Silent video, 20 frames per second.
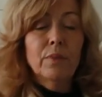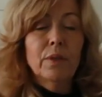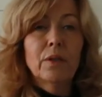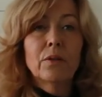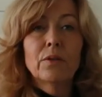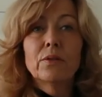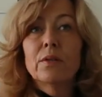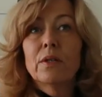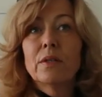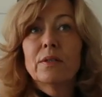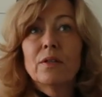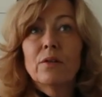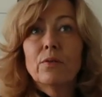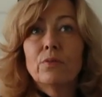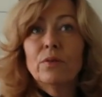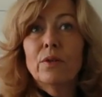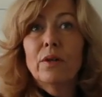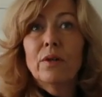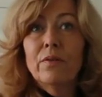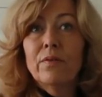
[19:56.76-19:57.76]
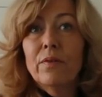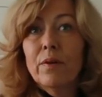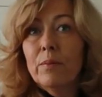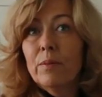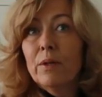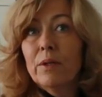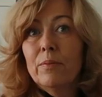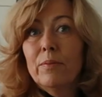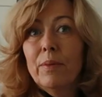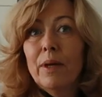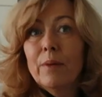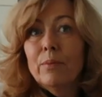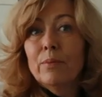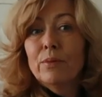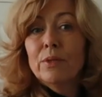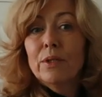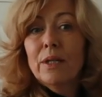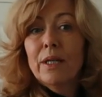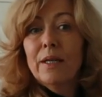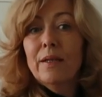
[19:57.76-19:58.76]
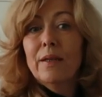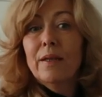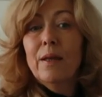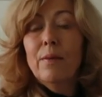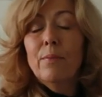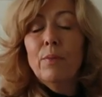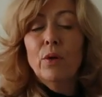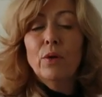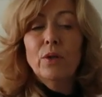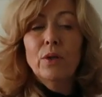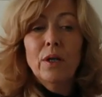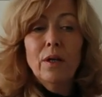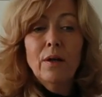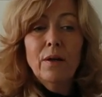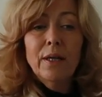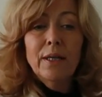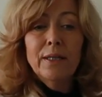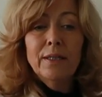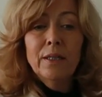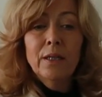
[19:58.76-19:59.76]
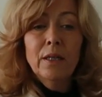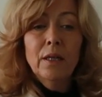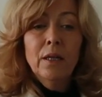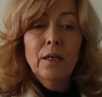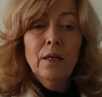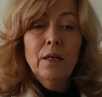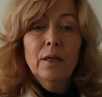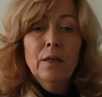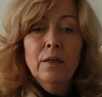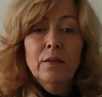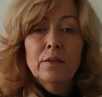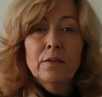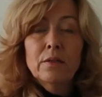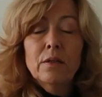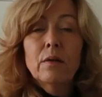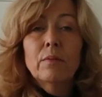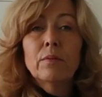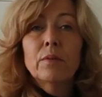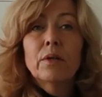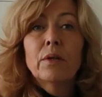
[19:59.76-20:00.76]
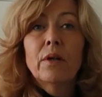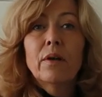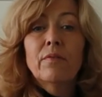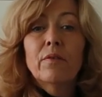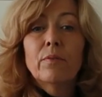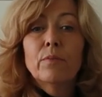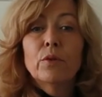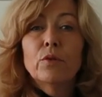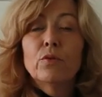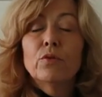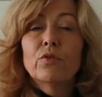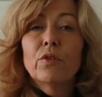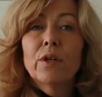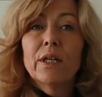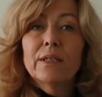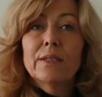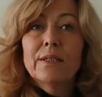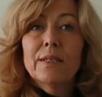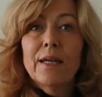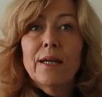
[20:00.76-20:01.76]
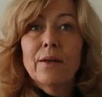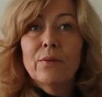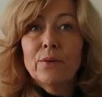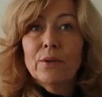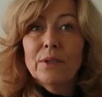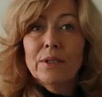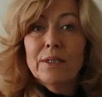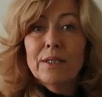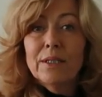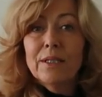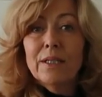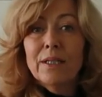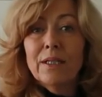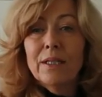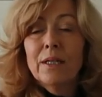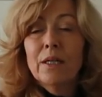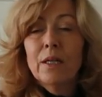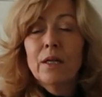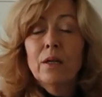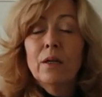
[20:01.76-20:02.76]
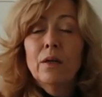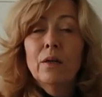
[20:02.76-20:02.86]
because I don't know if I'm going to be able to get them online. So I'm going to have a mooch around town and see